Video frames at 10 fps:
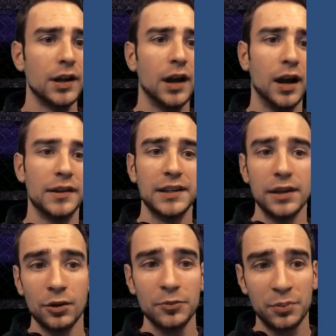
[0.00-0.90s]
uh, the
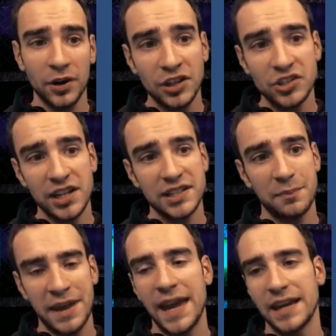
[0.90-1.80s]
old project
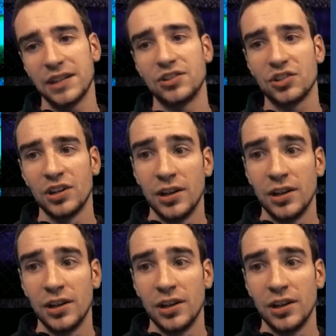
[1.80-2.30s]
package.